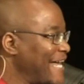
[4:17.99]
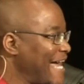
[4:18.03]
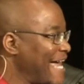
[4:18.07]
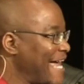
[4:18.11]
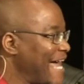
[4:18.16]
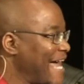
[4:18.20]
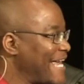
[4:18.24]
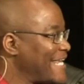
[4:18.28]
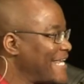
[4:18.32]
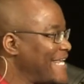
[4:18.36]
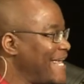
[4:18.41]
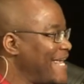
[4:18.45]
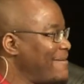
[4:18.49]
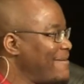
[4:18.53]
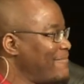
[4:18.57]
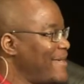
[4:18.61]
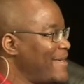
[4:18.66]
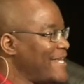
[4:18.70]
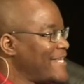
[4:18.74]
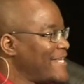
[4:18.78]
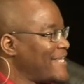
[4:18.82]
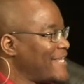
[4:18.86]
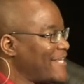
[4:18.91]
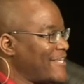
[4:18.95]
I, I can't
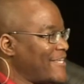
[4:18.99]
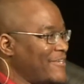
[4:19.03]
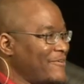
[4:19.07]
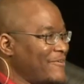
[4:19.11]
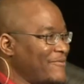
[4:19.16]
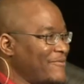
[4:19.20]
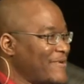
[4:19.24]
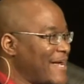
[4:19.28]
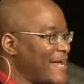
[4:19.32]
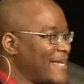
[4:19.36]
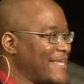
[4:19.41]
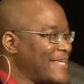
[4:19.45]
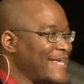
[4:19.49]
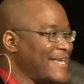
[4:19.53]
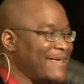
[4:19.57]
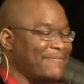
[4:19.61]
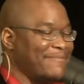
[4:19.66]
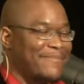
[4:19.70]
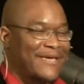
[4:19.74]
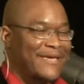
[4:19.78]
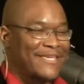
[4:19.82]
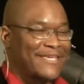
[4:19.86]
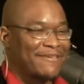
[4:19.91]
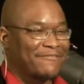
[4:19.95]
make it cute. I
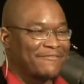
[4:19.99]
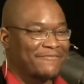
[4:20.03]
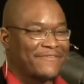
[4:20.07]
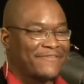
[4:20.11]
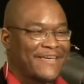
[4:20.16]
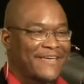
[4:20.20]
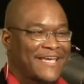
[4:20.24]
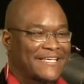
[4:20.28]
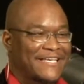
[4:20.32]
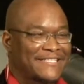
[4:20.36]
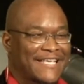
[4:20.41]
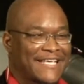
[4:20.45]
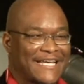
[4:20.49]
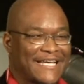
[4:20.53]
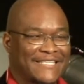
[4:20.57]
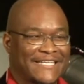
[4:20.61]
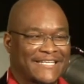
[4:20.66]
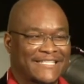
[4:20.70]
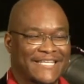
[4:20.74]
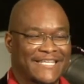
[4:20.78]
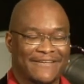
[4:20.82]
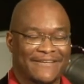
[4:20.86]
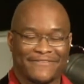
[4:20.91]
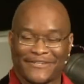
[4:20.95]
can't make it fancy. I
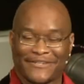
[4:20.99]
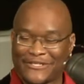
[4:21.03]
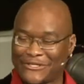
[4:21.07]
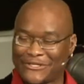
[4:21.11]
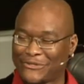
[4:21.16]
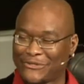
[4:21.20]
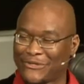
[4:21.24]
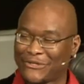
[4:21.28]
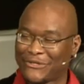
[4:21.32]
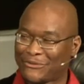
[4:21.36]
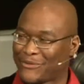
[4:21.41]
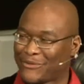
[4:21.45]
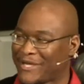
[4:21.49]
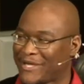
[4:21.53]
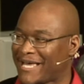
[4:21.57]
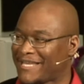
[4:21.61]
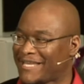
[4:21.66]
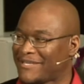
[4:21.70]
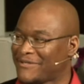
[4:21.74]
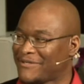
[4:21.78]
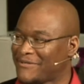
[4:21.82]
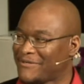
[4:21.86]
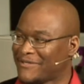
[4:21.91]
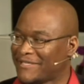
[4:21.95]
just have to do it the way I
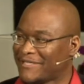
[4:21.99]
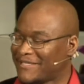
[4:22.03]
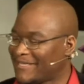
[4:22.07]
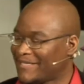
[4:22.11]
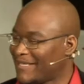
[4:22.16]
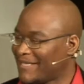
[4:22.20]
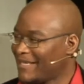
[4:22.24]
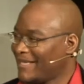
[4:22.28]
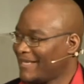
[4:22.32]
do it.